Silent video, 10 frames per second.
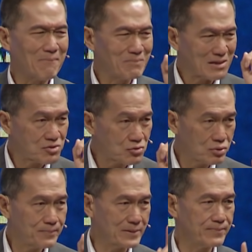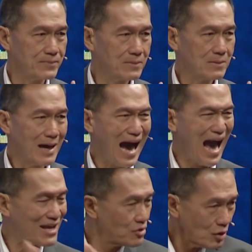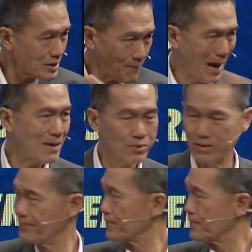am not stupid. I know the Bible.